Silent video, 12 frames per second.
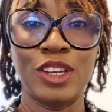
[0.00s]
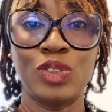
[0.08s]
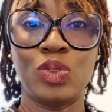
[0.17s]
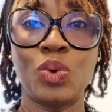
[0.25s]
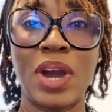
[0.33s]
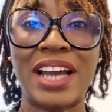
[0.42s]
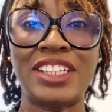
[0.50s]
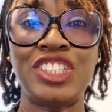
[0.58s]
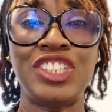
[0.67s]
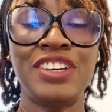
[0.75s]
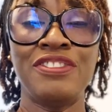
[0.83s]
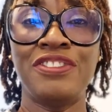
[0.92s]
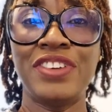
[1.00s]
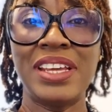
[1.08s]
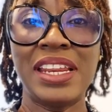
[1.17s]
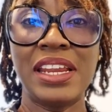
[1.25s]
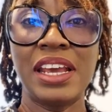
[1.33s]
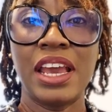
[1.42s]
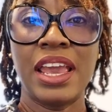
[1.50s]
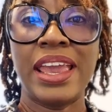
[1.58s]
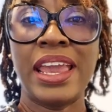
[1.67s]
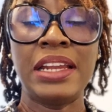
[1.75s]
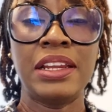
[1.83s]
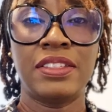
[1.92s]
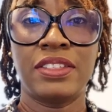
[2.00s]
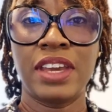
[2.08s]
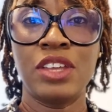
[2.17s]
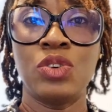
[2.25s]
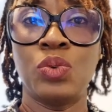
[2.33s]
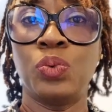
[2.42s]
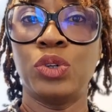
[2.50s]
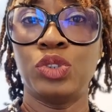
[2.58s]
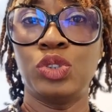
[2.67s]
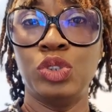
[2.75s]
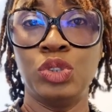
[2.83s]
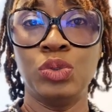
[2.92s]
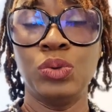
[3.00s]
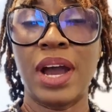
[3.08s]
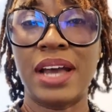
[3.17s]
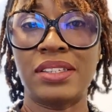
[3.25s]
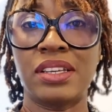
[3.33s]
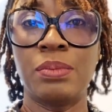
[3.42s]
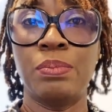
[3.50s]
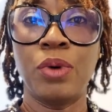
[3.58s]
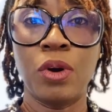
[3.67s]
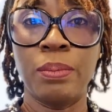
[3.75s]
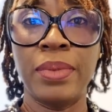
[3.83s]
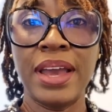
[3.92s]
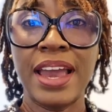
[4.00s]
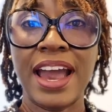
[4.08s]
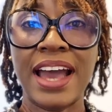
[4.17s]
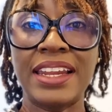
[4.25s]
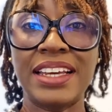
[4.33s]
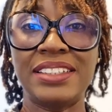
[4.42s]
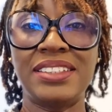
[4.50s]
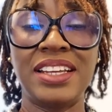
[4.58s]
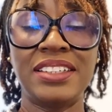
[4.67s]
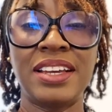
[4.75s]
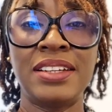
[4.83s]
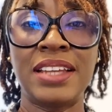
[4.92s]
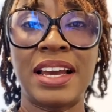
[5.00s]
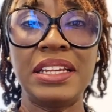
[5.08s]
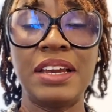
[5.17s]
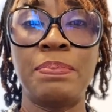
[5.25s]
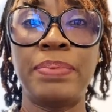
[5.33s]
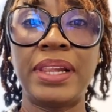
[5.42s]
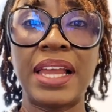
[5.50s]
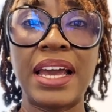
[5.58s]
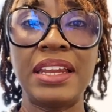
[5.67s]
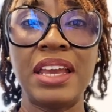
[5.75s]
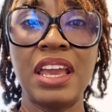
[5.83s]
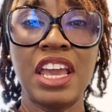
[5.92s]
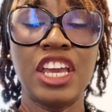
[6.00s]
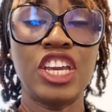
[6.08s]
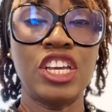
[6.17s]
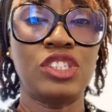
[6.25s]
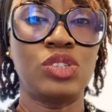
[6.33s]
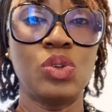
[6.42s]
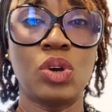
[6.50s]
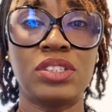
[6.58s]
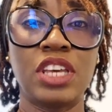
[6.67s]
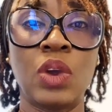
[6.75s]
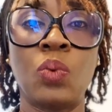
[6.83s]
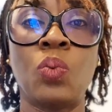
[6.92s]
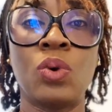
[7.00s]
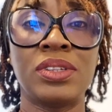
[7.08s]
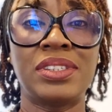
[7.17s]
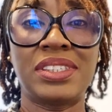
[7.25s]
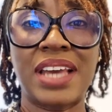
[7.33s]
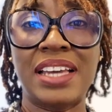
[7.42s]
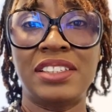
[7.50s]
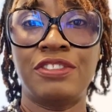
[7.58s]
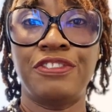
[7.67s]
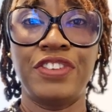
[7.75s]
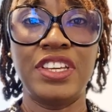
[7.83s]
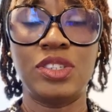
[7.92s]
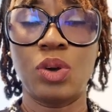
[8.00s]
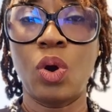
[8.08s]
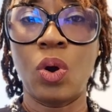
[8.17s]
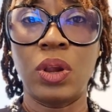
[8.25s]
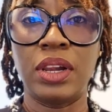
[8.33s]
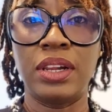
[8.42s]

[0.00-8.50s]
to achieving anything you want to do as a mom. And I stated that a plan is not a one-size-fits-all.